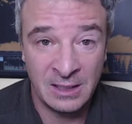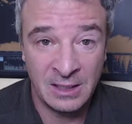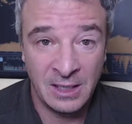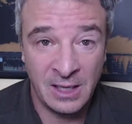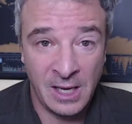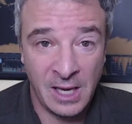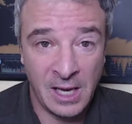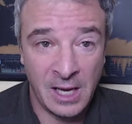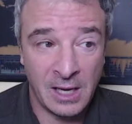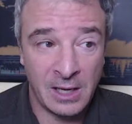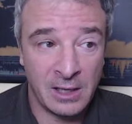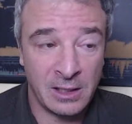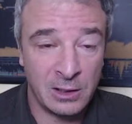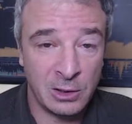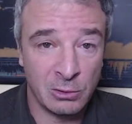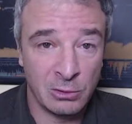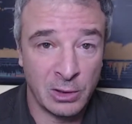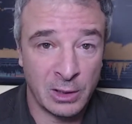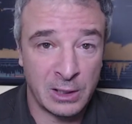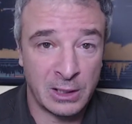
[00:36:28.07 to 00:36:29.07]
and
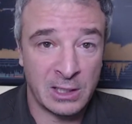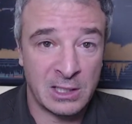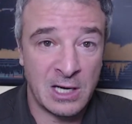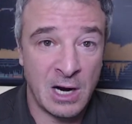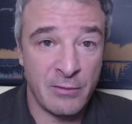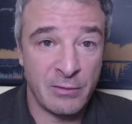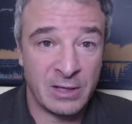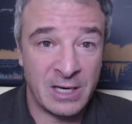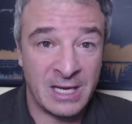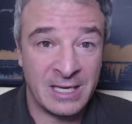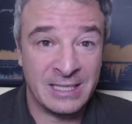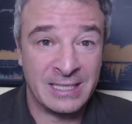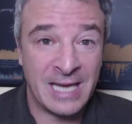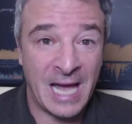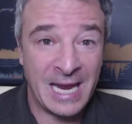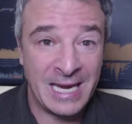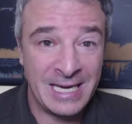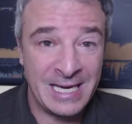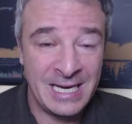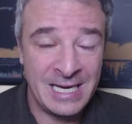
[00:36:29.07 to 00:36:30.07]
you're looking to cover it at
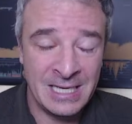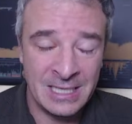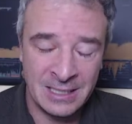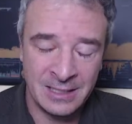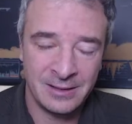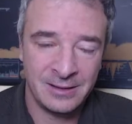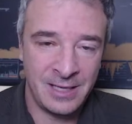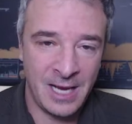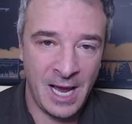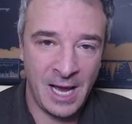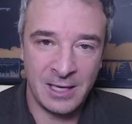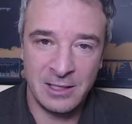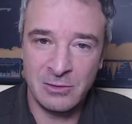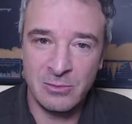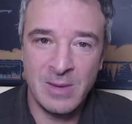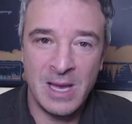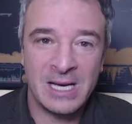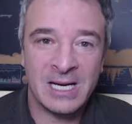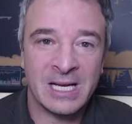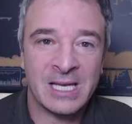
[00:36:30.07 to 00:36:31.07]
ninety, yeah, you
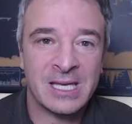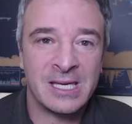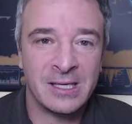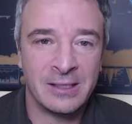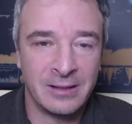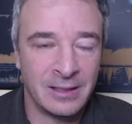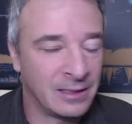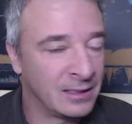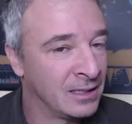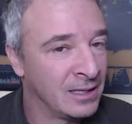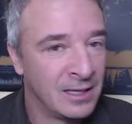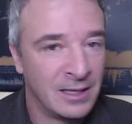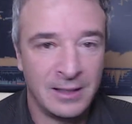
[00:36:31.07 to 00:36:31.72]
made a killing.